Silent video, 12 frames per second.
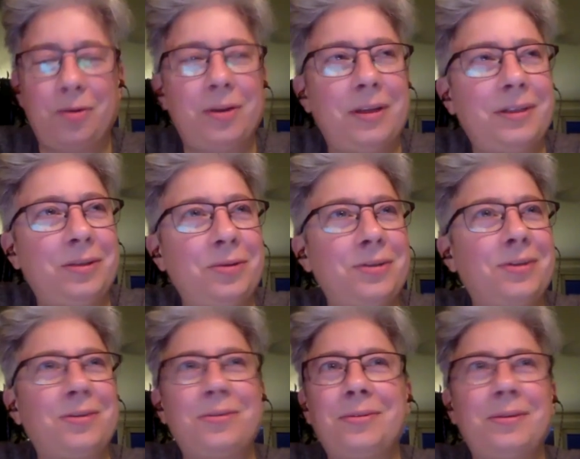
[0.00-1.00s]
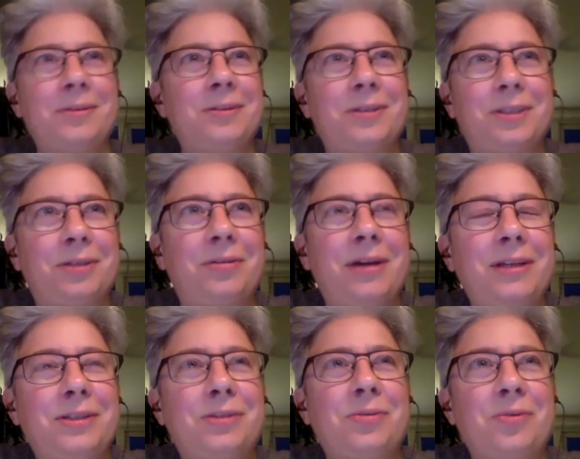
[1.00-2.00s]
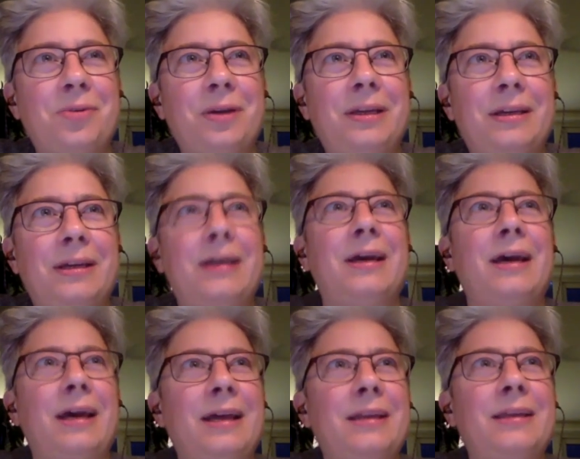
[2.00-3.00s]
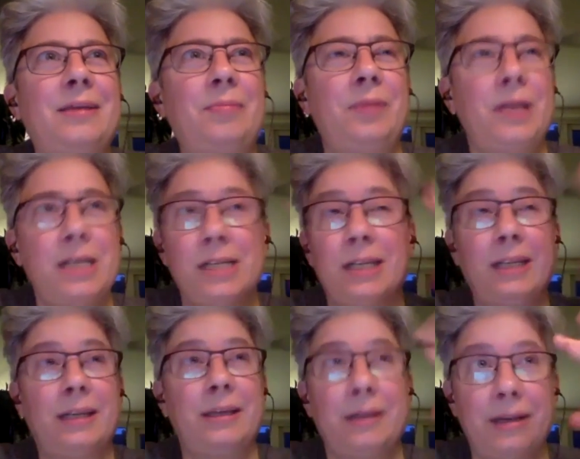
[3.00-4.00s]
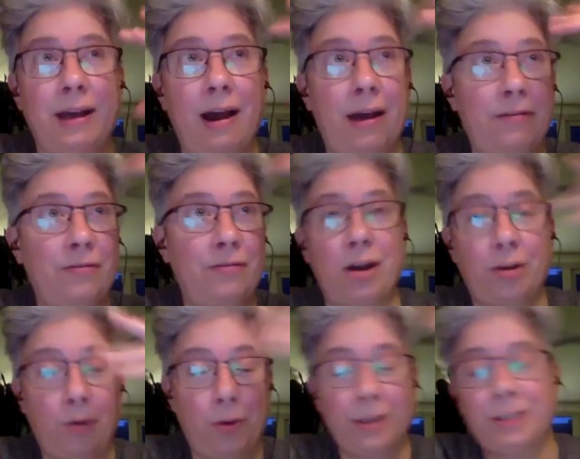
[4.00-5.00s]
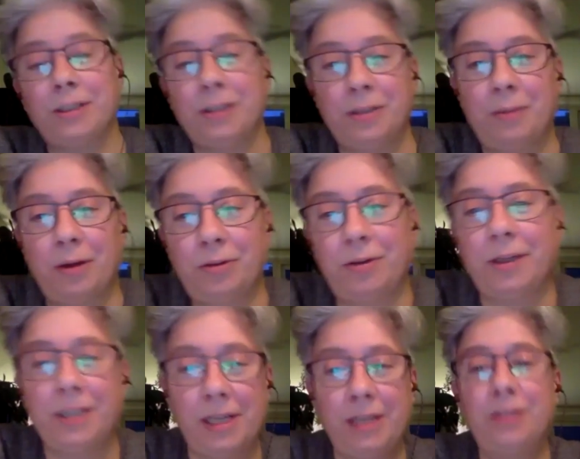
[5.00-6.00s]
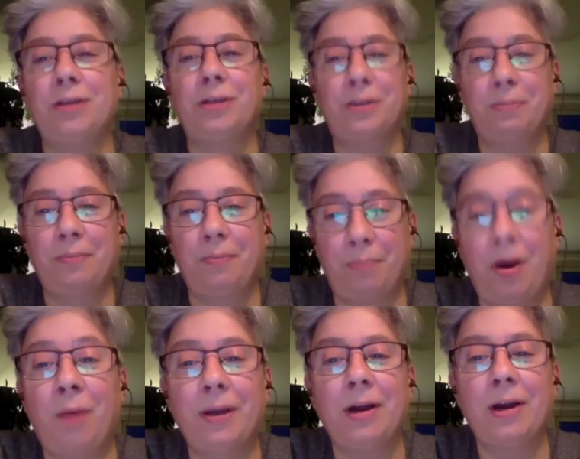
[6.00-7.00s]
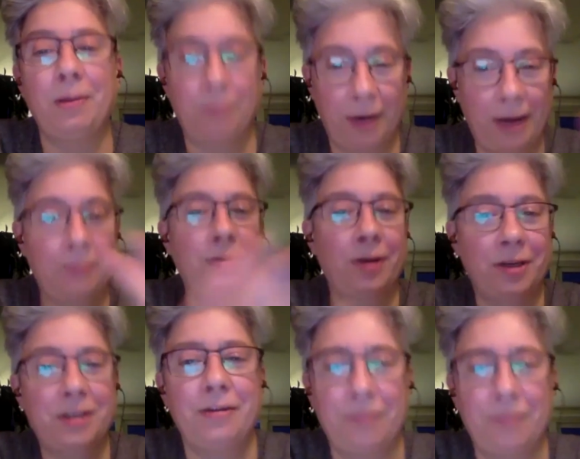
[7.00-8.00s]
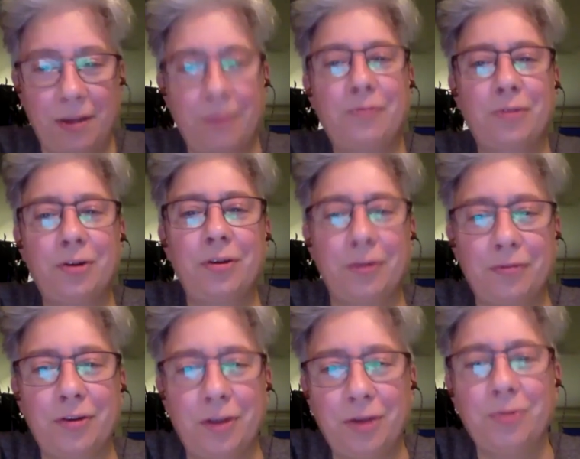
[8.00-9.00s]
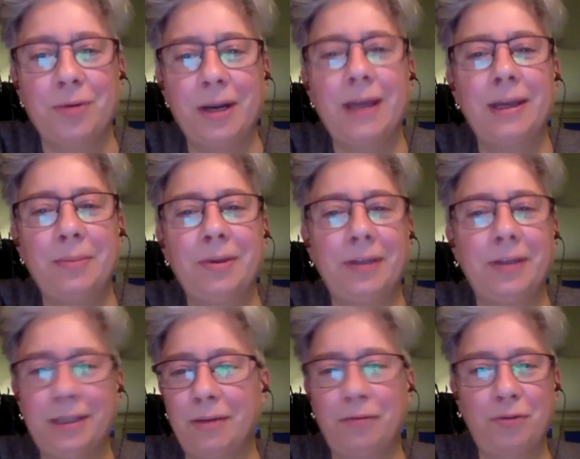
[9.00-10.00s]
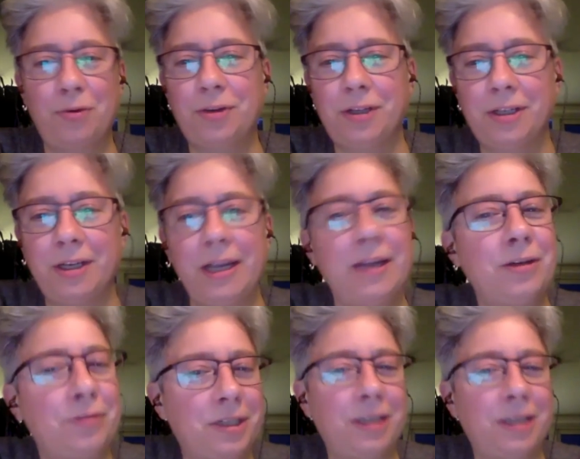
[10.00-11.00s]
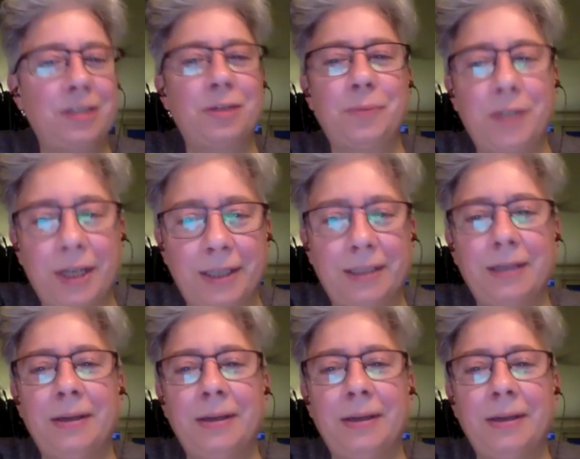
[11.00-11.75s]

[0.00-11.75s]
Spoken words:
And it's also such a great story. And immediately I've got questions about translations popping up, but I'm going to save them for the Q&A. But that, of course, is an interesting subject.